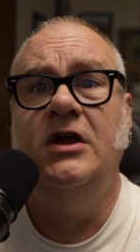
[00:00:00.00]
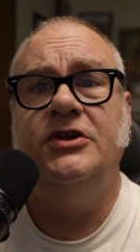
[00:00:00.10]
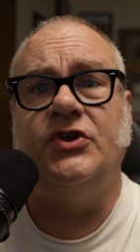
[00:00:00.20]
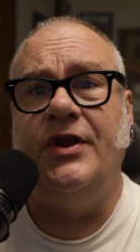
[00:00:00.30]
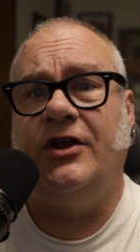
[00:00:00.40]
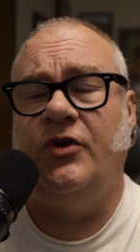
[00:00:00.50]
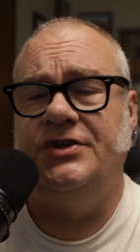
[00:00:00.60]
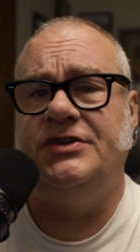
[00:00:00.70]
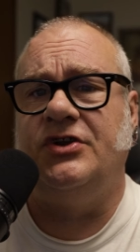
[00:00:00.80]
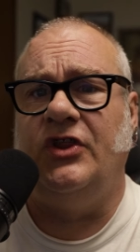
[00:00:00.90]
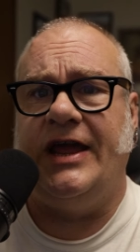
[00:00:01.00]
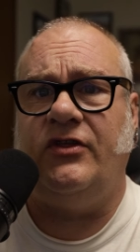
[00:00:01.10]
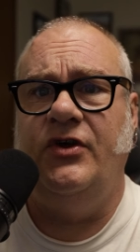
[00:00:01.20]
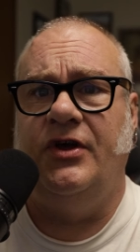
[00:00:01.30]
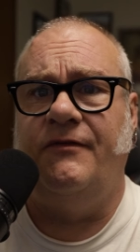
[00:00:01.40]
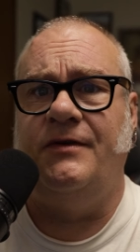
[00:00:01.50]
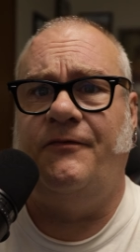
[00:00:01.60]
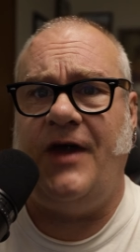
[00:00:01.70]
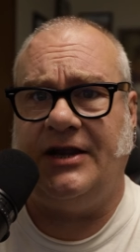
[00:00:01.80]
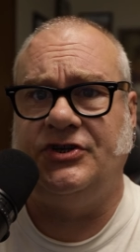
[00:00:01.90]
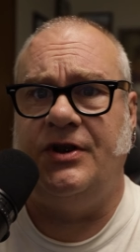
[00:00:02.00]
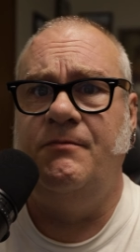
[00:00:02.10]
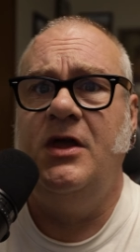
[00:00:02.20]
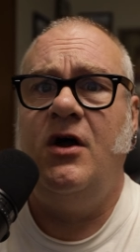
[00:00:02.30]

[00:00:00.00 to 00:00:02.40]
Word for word: so it increases your likelihood of infection.